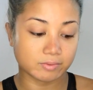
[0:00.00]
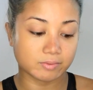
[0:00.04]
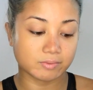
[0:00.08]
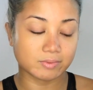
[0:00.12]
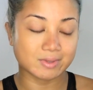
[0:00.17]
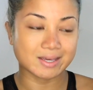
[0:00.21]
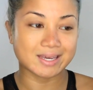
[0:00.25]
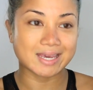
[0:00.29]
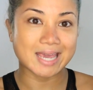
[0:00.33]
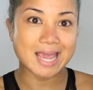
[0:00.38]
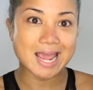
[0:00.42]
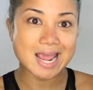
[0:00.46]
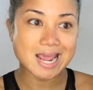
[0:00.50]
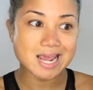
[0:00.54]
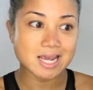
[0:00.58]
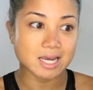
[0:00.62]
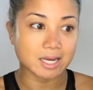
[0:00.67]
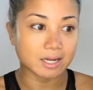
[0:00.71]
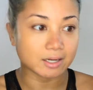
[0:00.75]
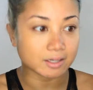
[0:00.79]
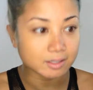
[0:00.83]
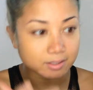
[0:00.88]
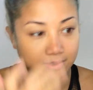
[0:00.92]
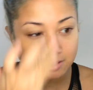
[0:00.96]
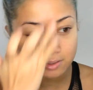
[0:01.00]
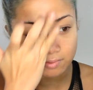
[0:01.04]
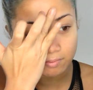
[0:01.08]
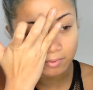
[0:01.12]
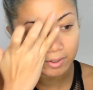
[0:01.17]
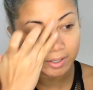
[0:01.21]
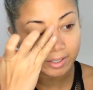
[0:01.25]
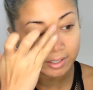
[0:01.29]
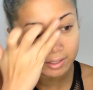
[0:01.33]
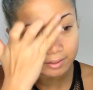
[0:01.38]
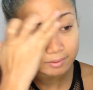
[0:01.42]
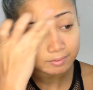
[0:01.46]
the cakiness,
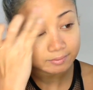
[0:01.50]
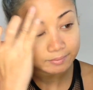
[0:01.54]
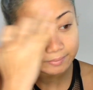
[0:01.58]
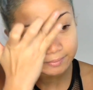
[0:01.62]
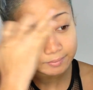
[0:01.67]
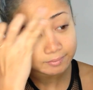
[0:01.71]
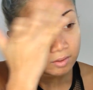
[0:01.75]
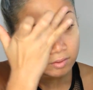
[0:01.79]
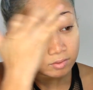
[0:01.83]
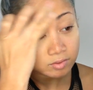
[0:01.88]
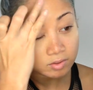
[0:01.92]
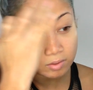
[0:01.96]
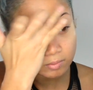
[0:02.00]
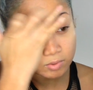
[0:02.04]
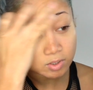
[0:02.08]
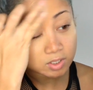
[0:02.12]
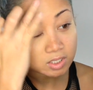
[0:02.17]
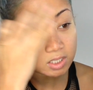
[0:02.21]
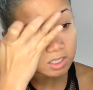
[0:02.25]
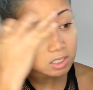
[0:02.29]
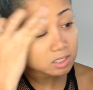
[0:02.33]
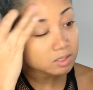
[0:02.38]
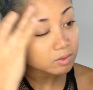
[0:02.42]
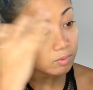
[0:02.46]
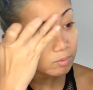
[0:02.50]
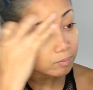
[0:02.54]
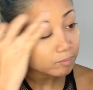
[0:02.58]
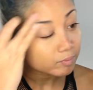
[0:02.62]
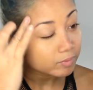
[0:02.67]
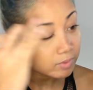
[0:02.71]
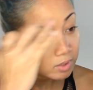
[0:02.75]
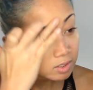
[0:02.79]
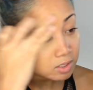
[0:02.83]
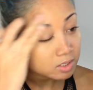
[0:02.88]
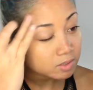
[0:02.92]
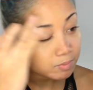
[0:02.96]
right? So I'm just
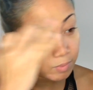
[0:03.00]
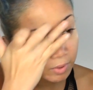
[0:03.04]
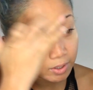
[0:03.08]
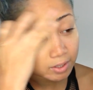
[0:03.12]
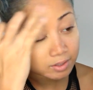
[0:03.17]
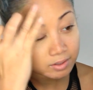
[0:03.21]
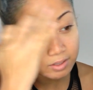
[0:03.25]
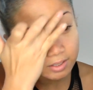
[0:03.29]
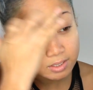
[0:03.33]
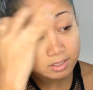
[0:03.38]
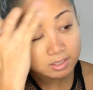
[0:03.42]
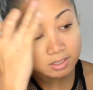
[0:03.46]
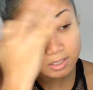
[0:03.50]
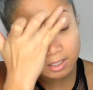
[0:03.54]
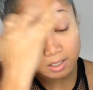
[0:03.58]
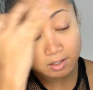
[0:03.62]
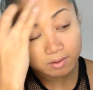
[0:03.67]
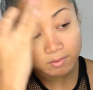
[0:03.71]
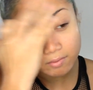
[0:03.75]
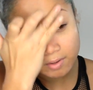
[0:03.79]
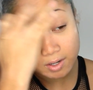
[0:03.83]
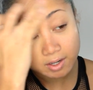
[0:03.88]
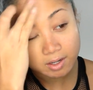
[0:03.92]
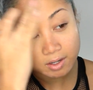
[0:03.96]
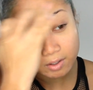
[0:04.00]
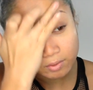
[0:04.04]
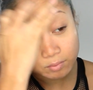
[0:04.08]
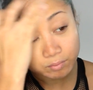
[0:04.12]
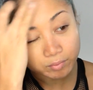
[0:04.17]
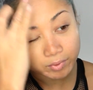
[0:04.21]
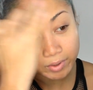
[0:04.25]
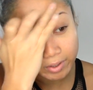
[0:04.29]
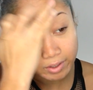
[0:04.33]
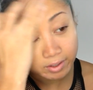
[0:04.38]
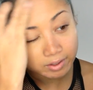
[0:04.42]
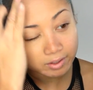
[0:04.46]
spreading this around
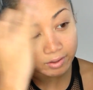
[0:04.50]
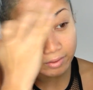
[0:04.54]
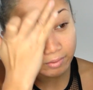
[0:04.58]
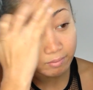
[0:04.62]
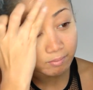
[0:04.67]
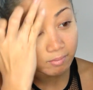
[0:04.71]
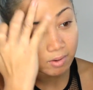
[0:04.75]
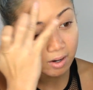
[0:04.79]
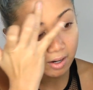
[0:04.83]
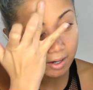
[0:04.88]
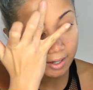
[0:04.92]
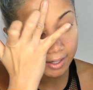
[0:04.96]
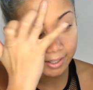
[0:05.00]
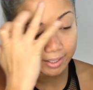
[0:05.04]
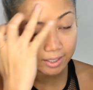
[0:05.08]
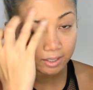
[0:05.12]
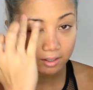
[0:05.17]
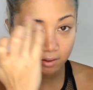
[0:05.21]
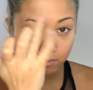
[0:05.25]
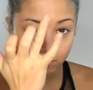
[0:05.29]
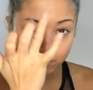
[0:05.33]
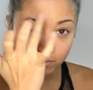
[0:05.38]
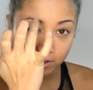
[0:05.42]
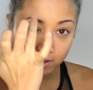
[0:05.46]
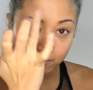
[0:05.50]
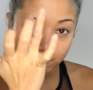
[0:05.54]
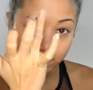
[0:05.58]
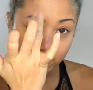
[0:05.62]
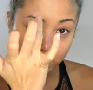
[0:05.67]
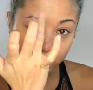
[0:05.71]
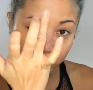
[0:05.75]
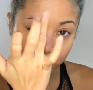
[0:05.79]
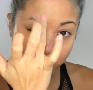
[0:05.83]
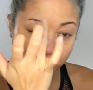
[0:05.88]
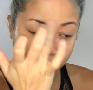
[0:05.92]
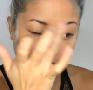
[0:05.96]
with my ring
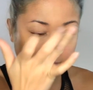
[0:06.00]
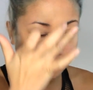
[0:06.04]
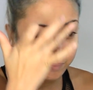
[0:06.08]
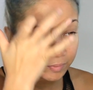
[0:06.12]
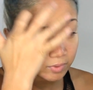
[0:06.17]
finger,